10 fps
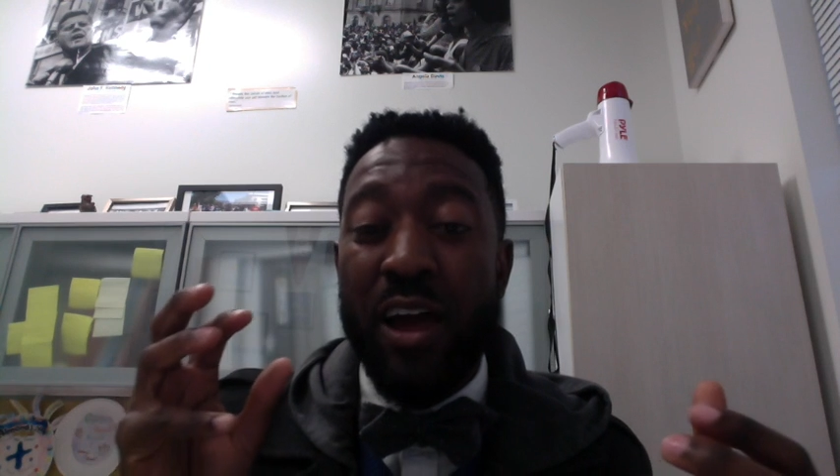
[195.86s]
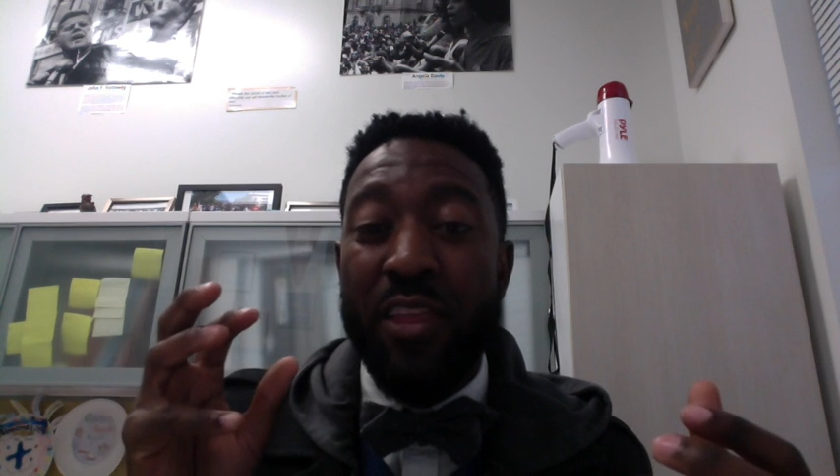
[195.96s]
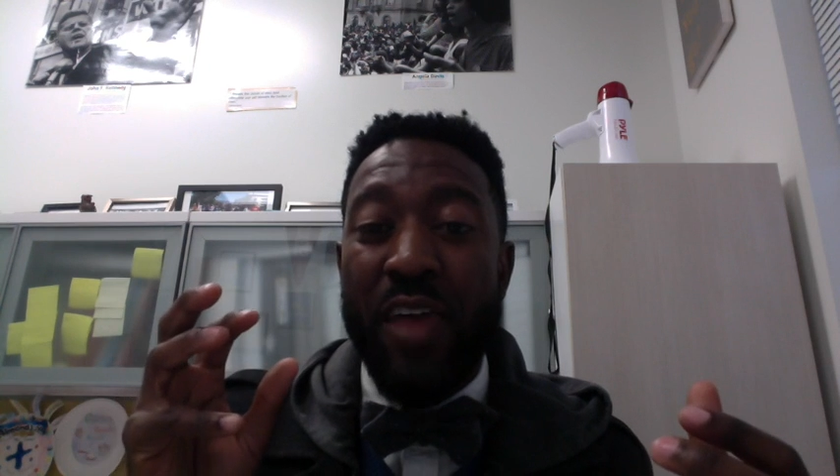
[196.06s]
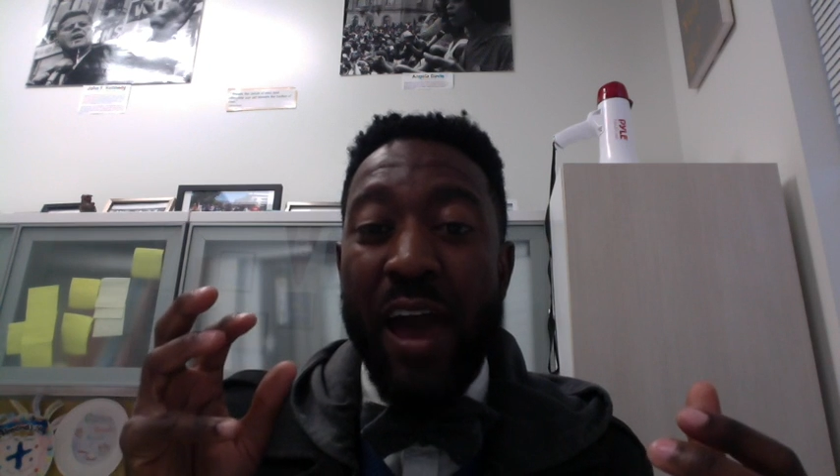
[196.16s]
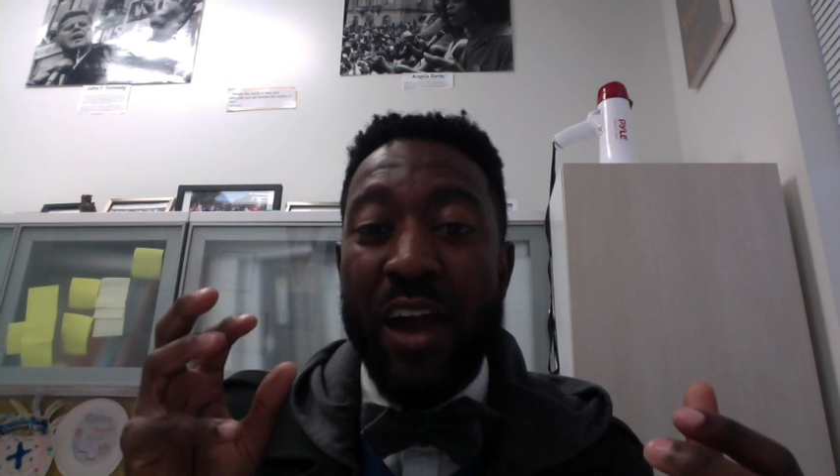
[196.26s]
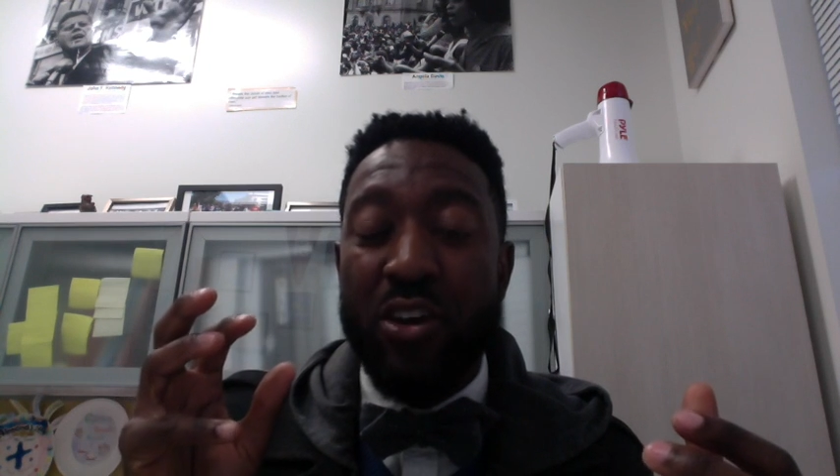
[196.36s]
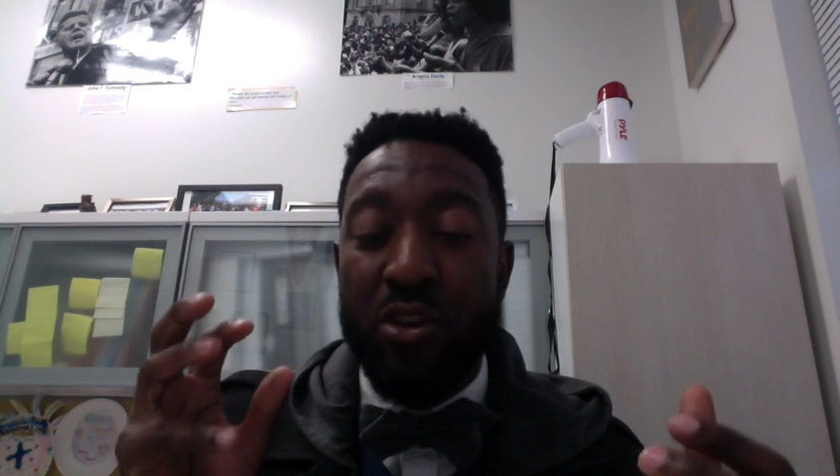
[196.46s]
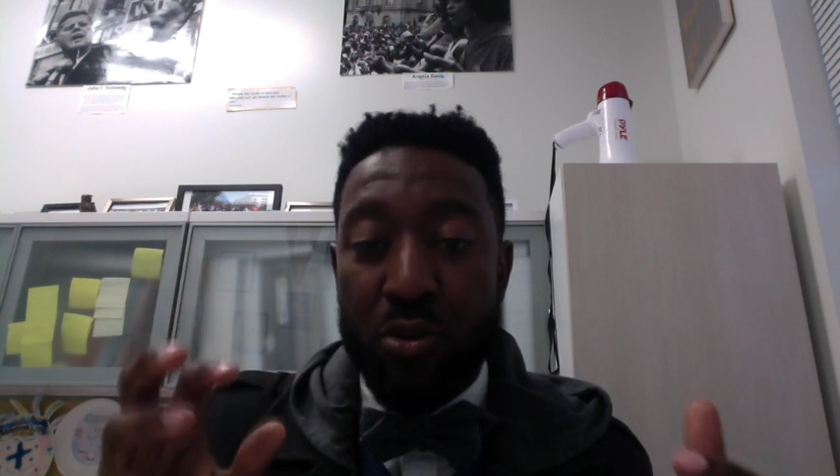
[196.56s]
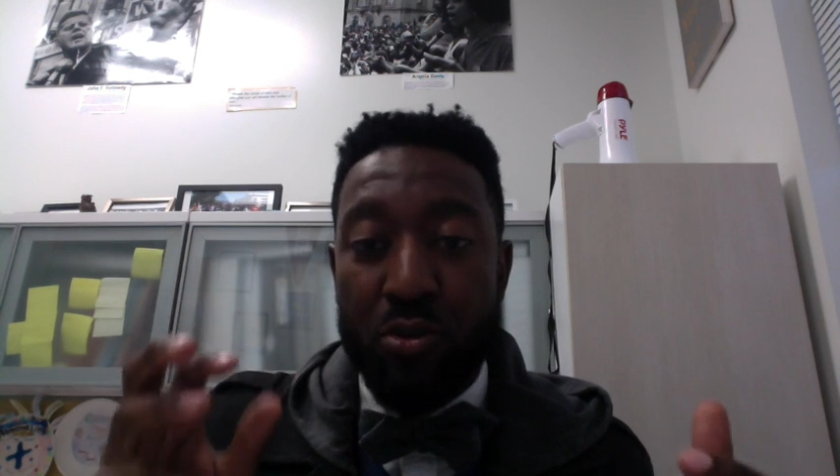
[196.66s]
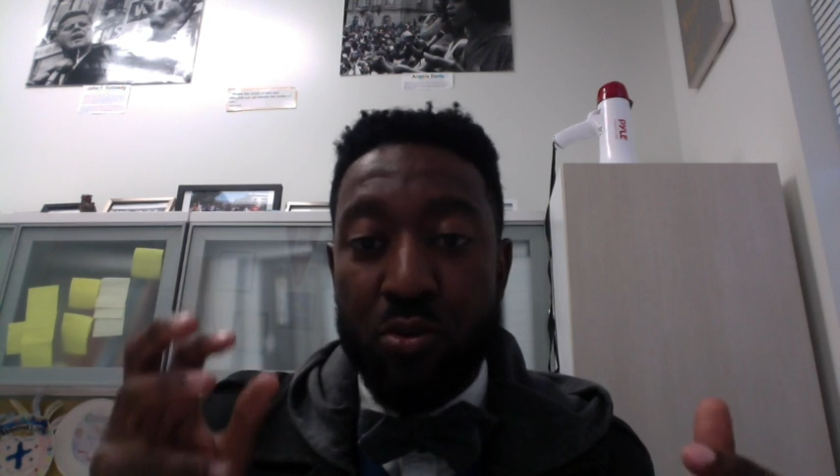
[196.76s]
that
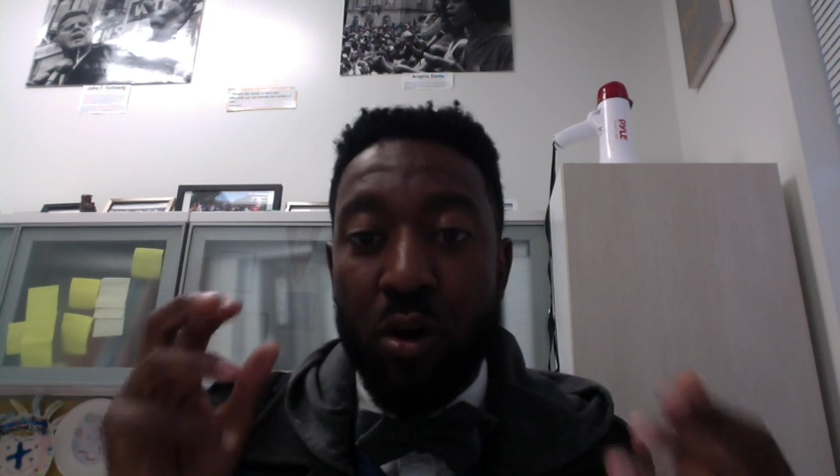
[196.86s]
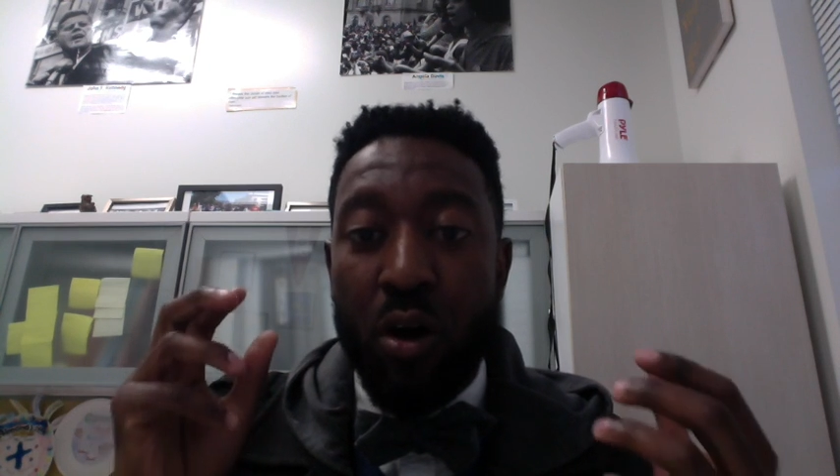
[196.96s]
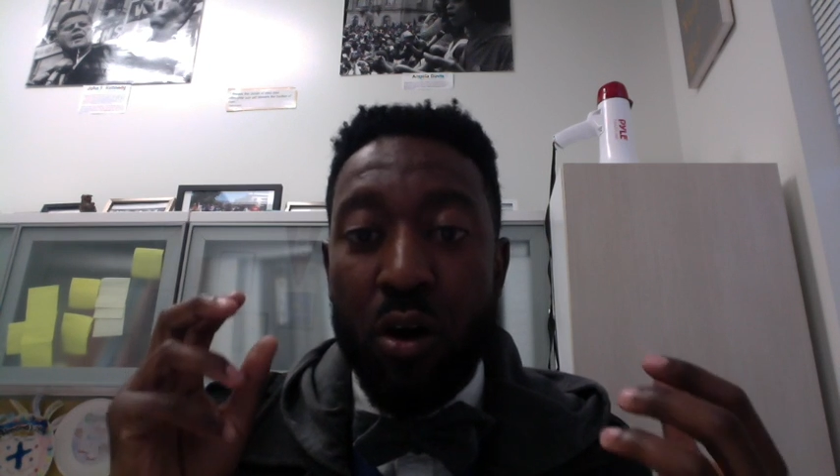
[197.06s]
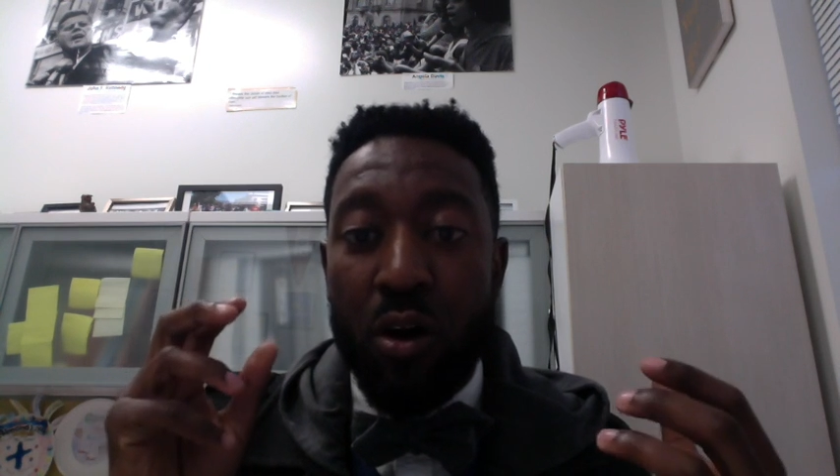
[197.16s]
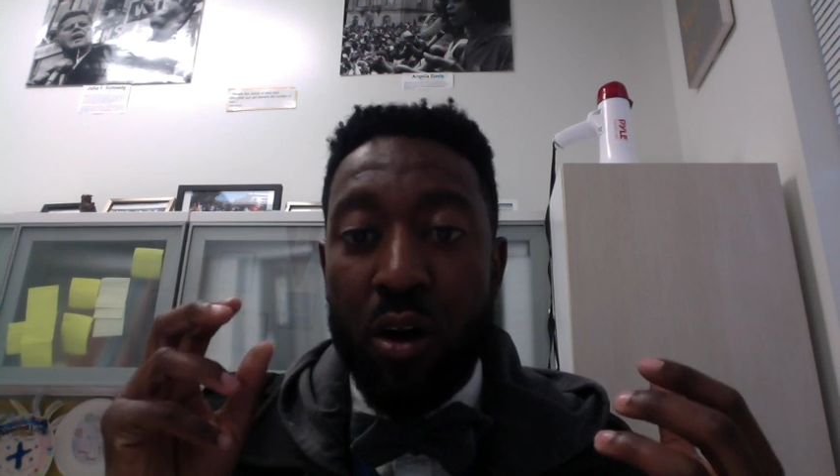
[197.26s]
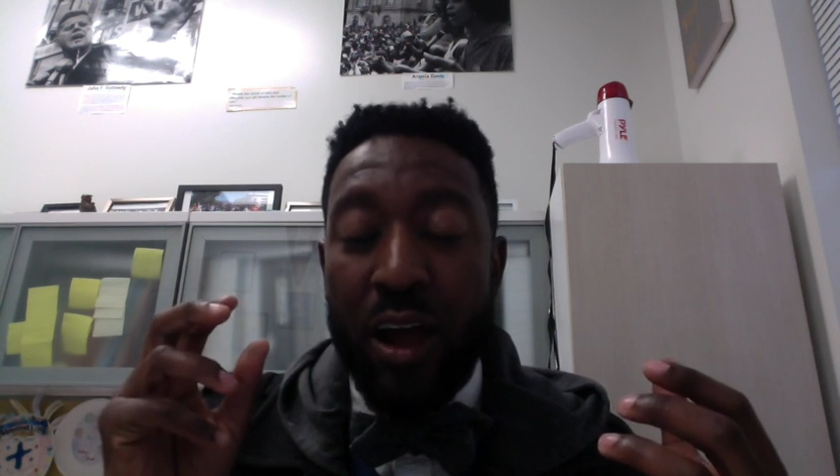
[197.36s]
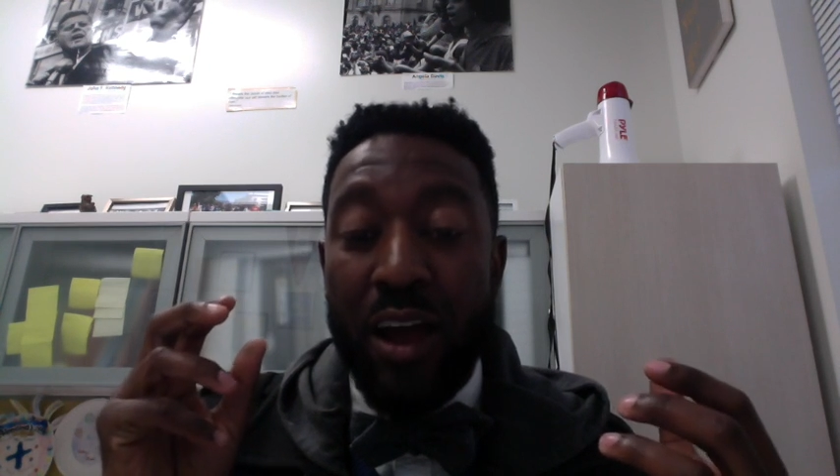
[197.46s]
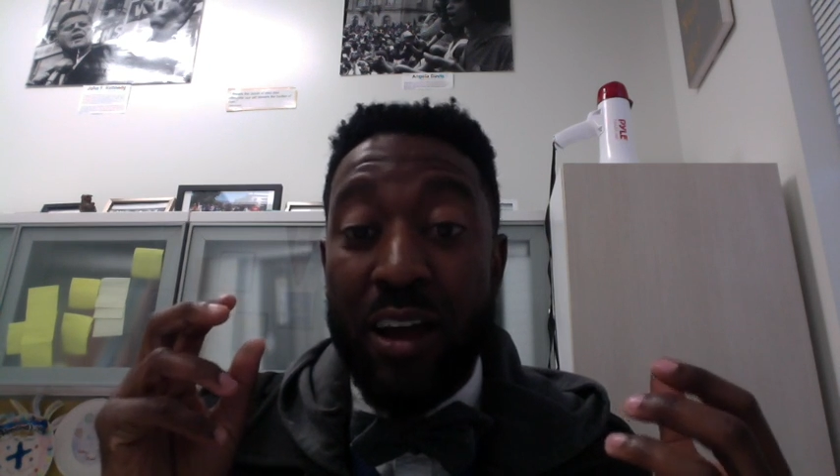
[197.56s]
you are